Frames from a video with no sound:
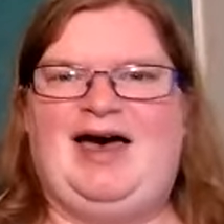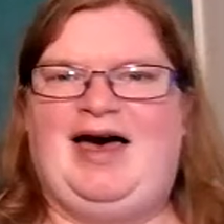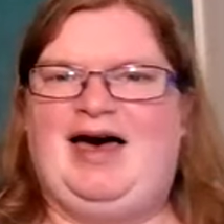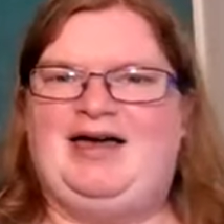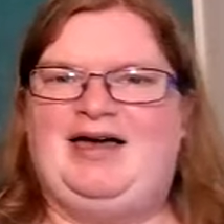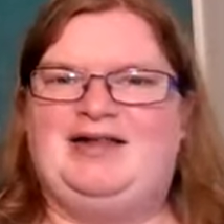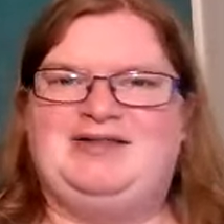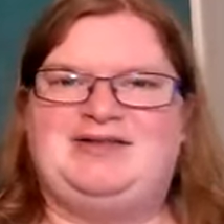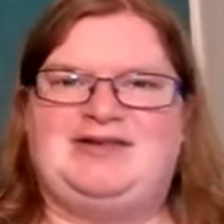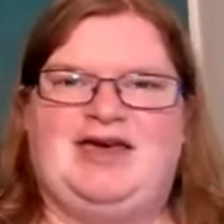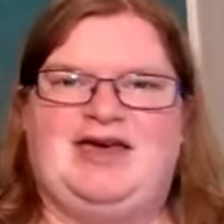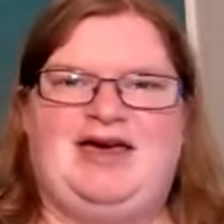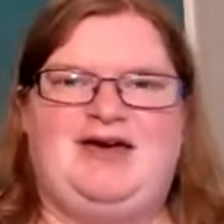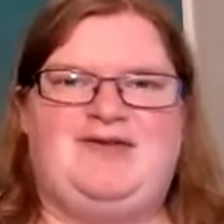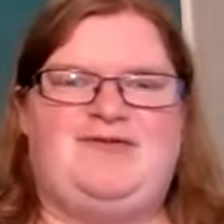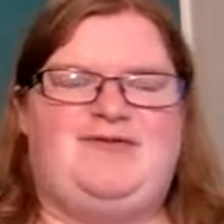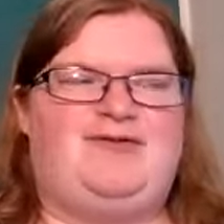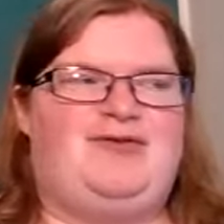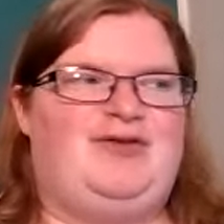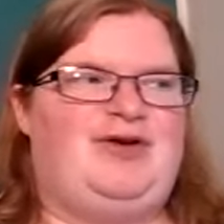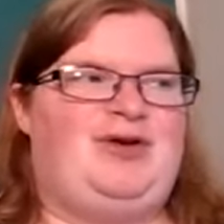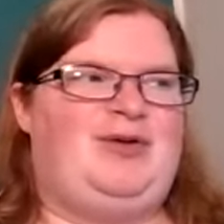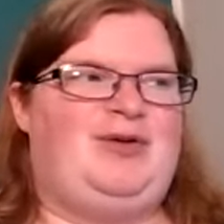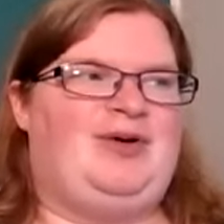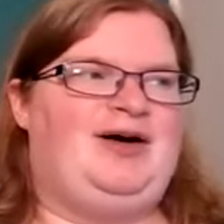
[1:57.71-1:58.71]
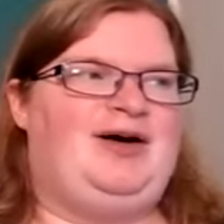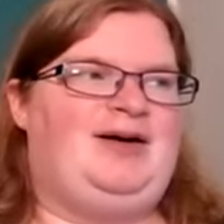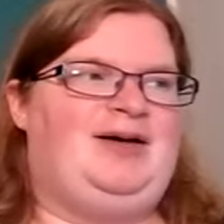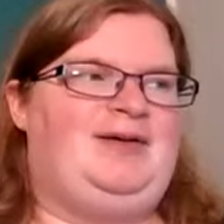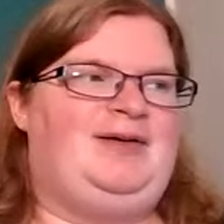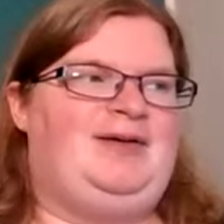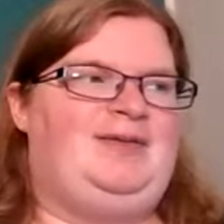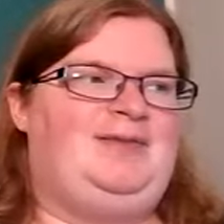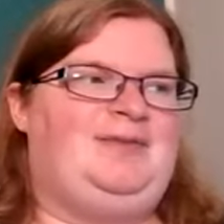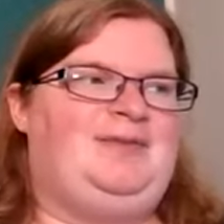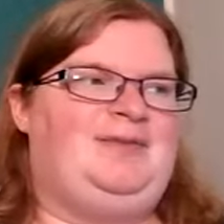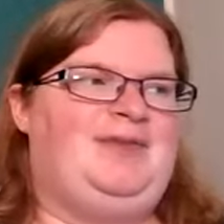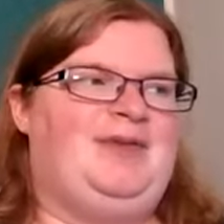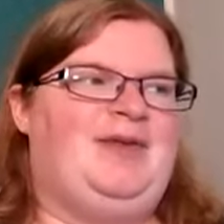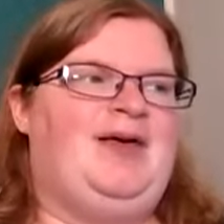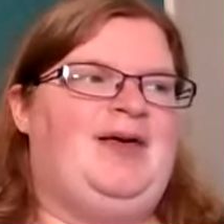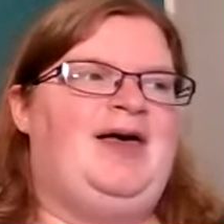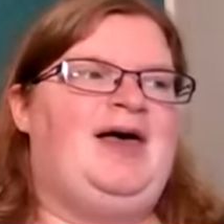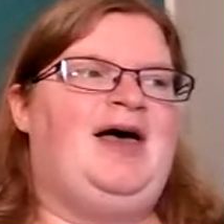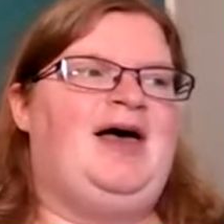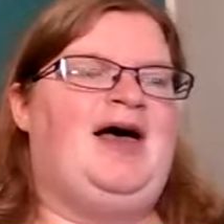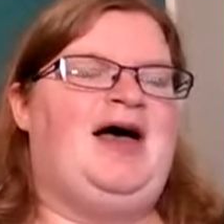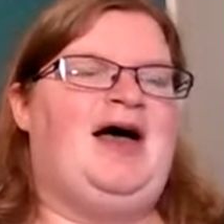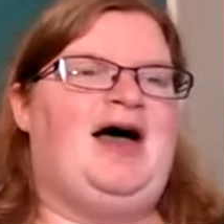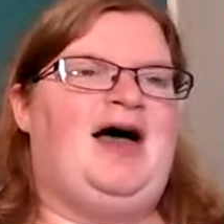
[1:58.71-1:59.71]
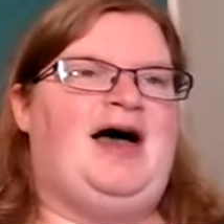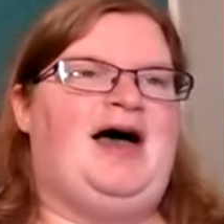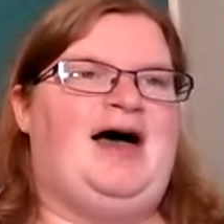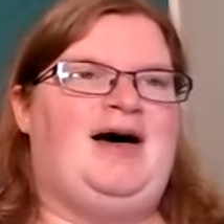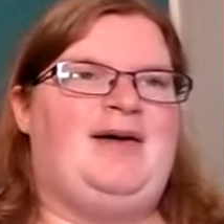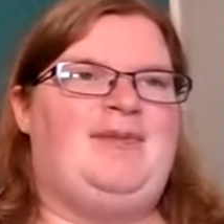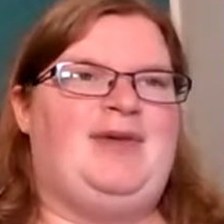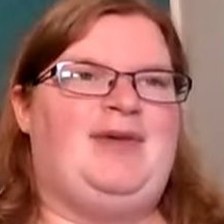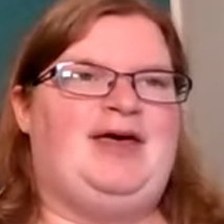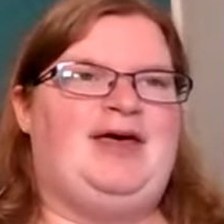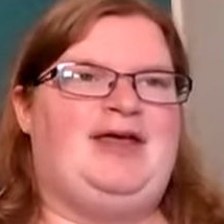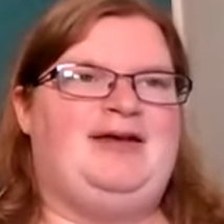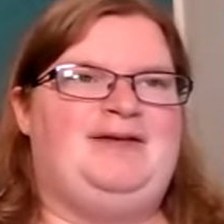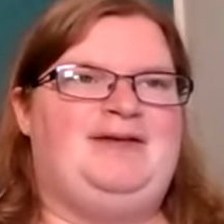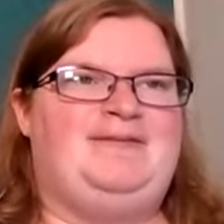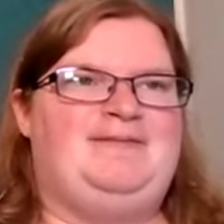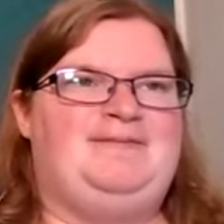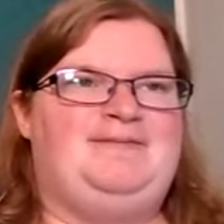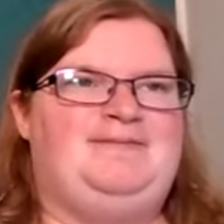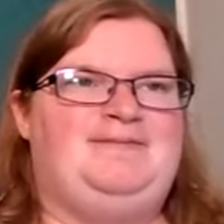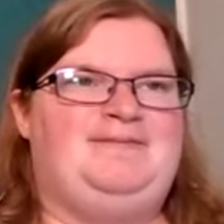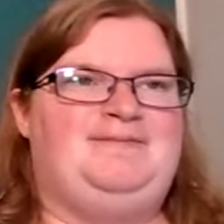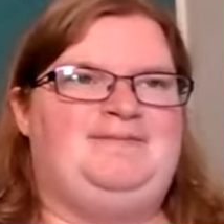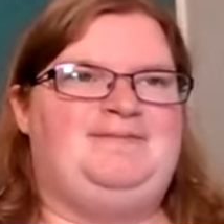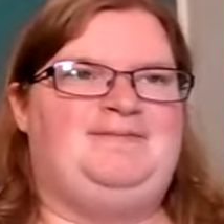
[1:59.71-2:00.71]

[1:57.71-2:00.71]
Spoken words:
and everywhere. Amen.